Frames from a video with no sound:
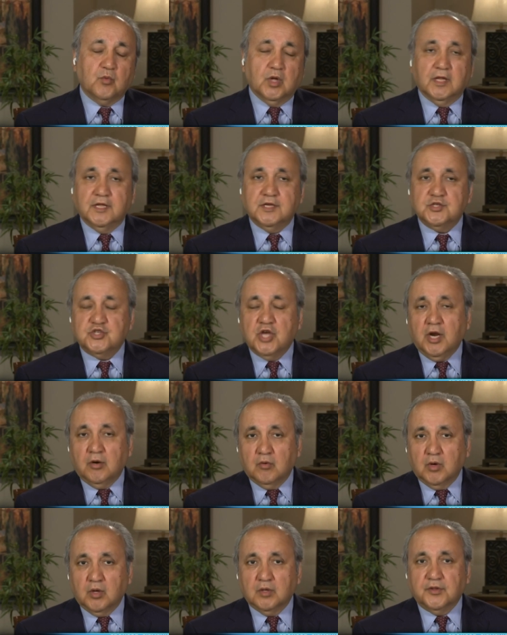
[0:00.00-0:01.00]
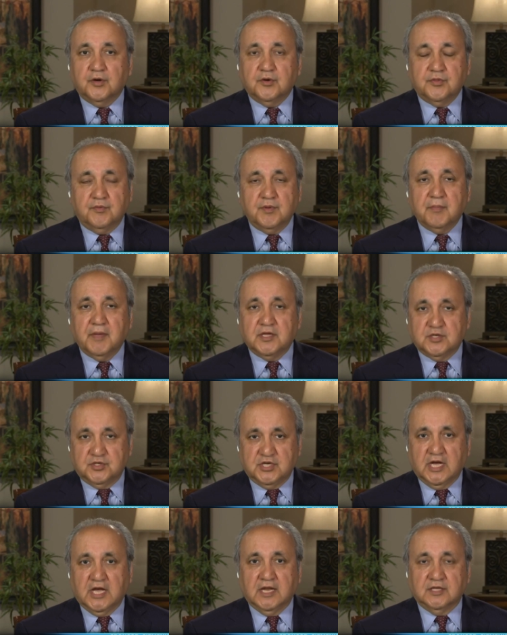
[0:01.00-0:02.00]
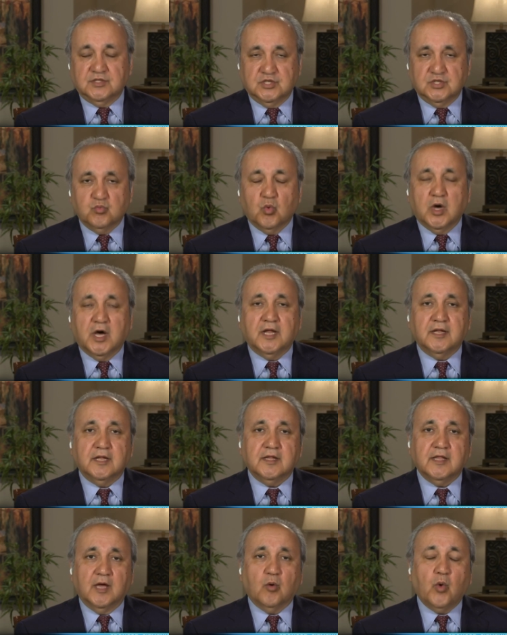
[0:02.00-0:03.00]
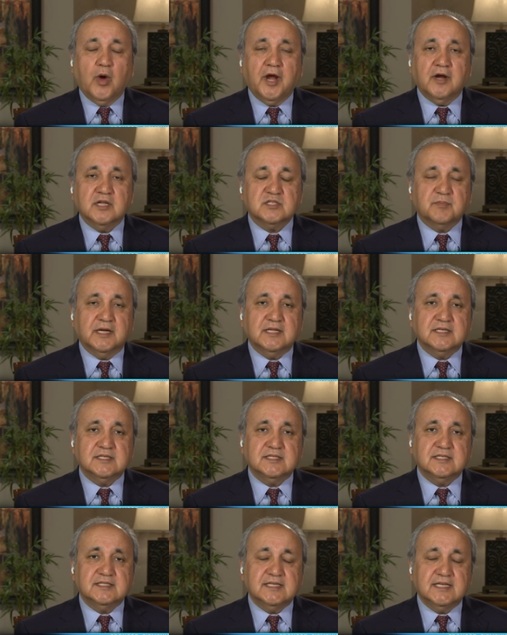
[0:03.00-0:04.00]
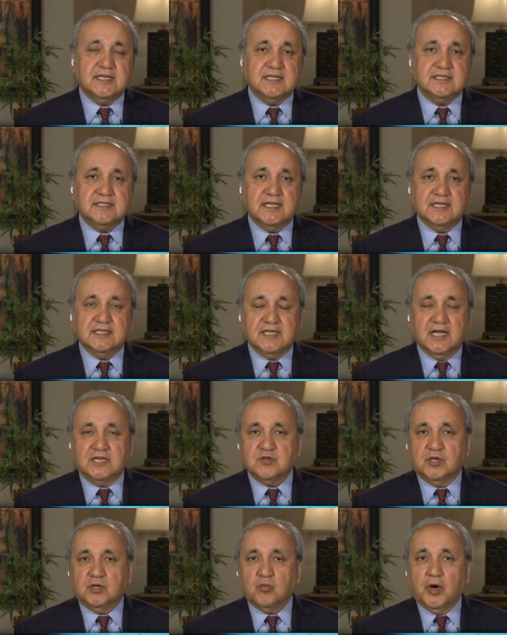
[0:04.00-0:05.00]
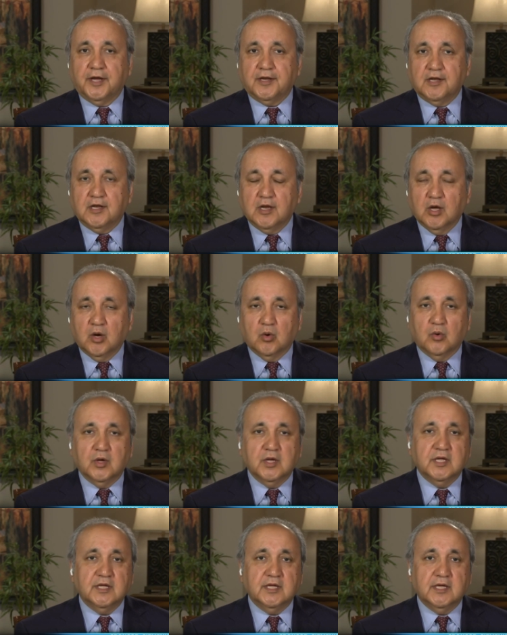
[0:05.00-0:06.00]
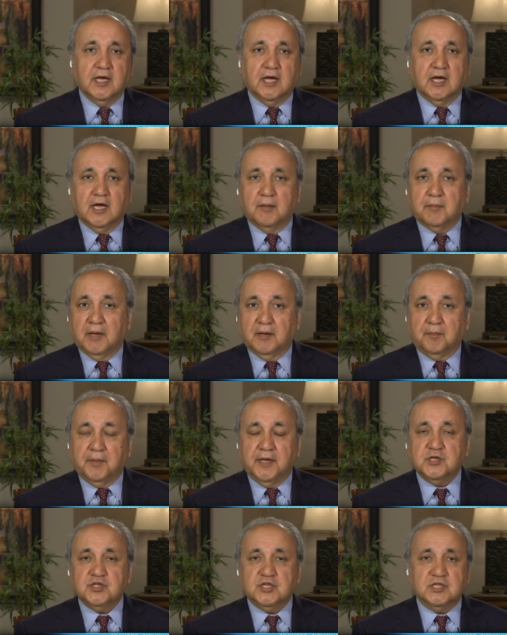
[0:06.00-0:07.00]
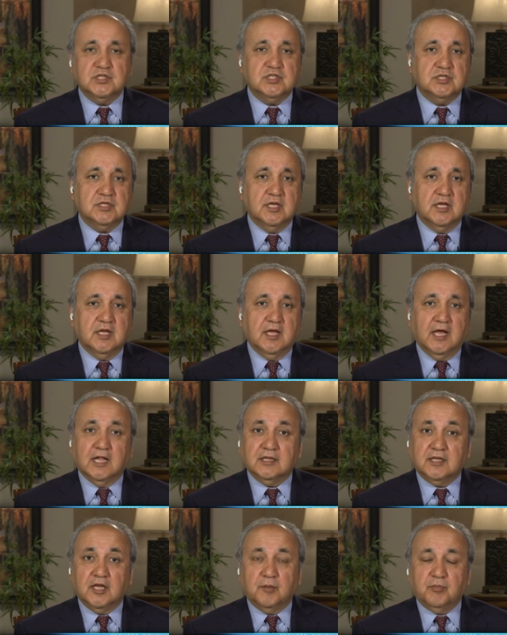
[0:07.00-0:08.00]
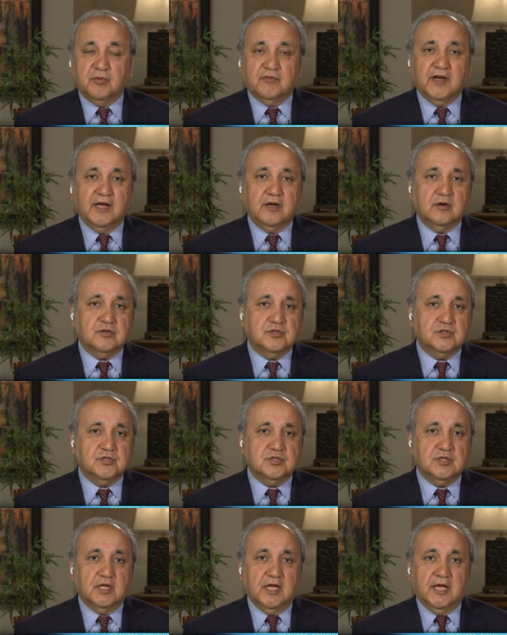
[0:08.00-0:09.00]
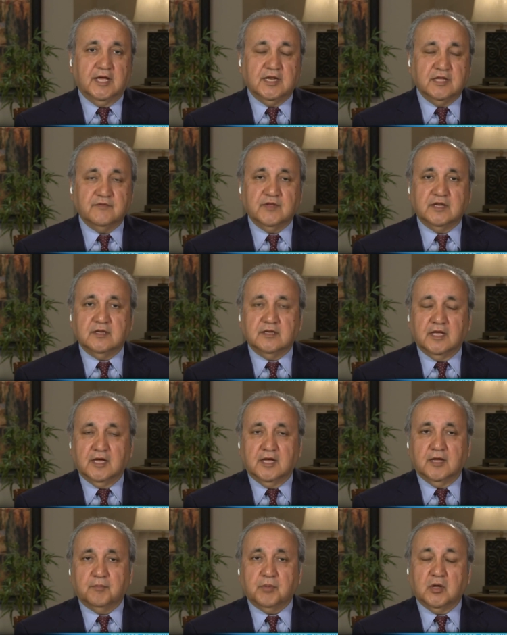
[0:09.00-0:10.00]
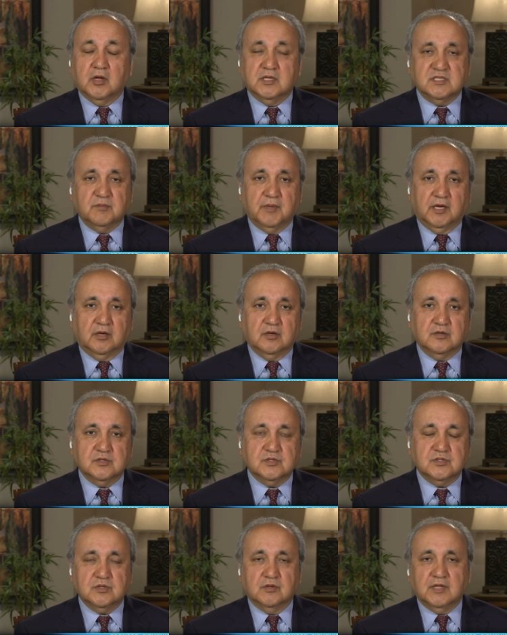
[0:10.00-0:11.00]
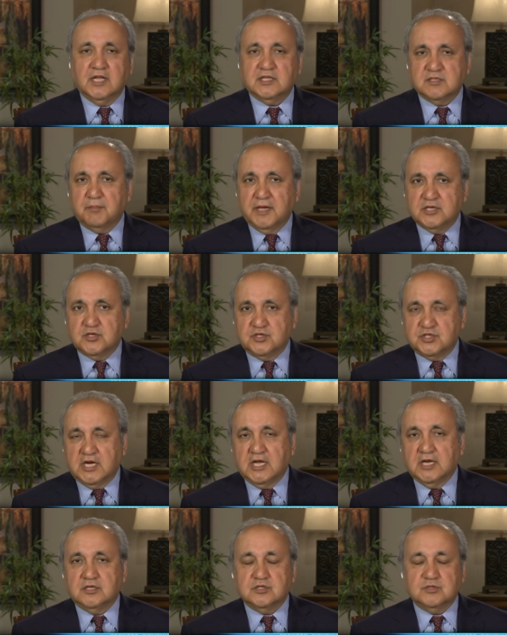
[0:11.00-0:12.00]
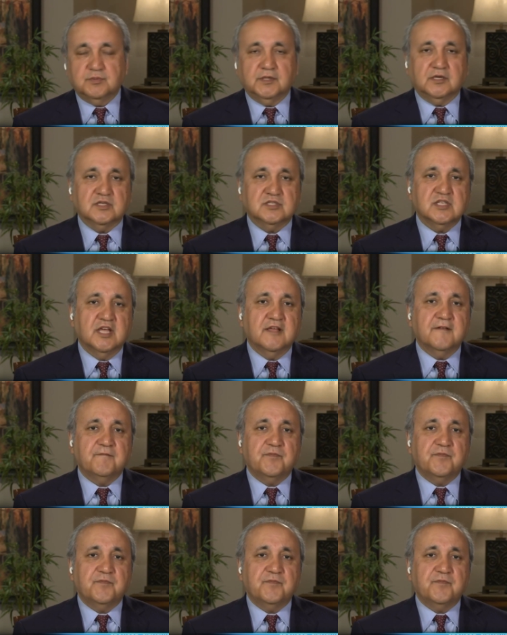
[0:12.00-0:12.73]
Well, in general, there are three major challenges. One, the awareness about this disease is actually quite low uh, among patients, healthcare providers and even uh, policymakers. So that's a major challenge because